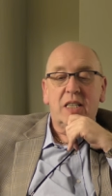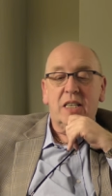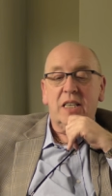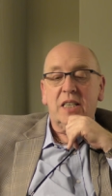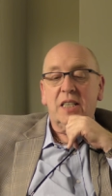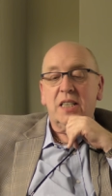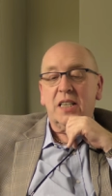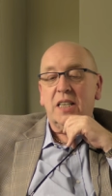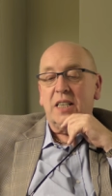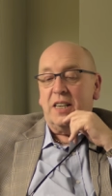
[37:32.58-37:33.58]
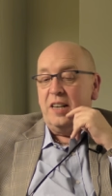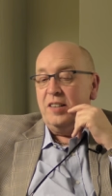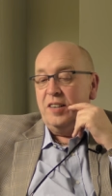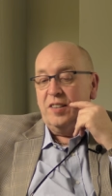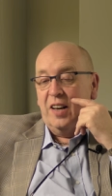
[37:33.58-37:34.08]
that, that
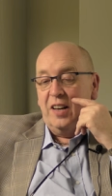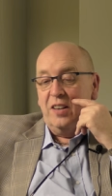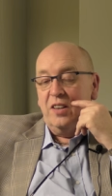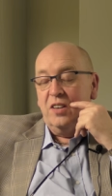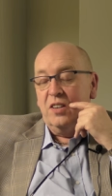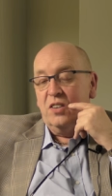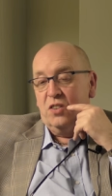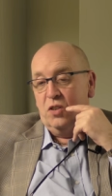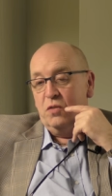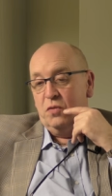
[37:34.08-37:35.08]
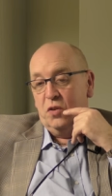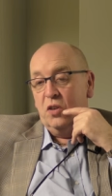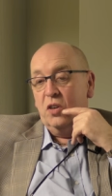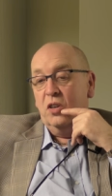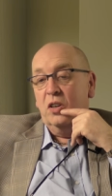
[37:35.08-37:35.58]
DCC stood
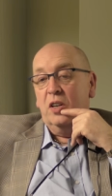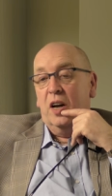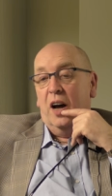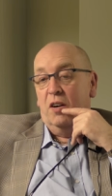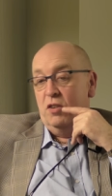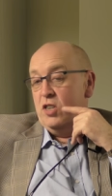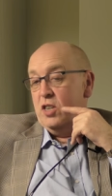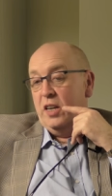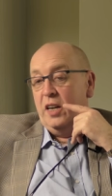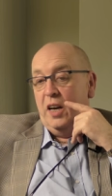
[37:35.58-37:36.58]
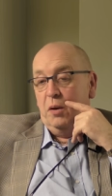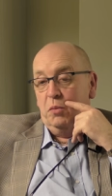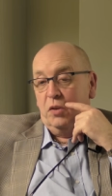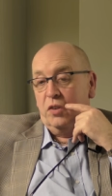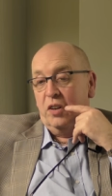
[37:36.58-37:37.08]
for, originally it
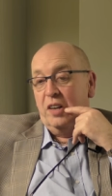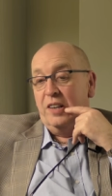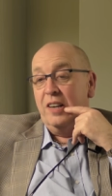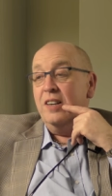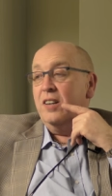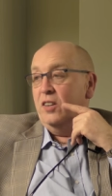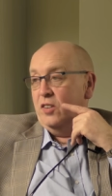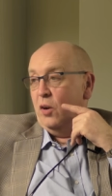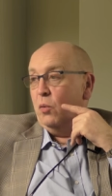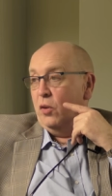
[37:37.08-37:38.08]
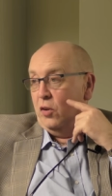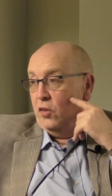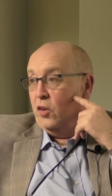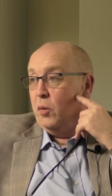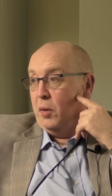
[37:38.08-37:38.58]
was uh, didn't consult the
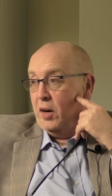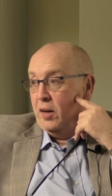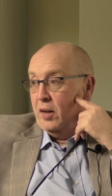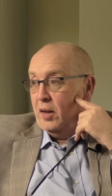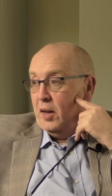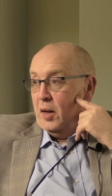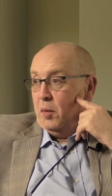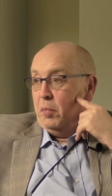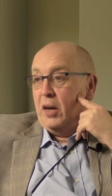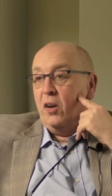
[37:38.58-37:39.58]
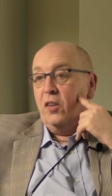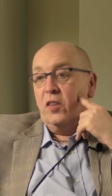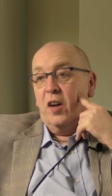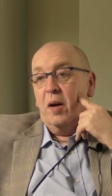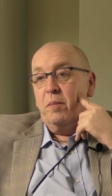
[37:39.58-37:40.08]
consumer
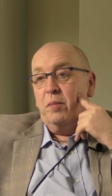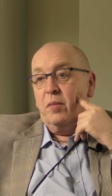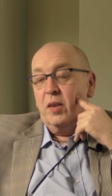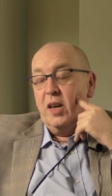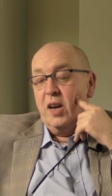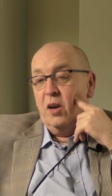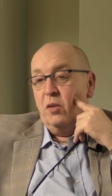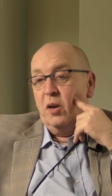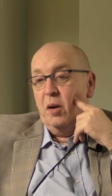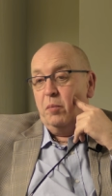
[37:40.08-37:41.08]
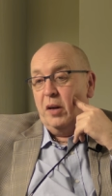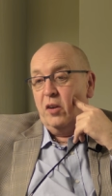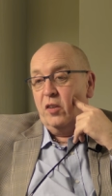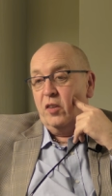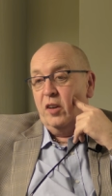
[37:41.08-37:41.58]
because, um, you know,
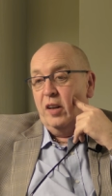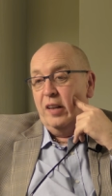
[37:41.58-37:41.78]
because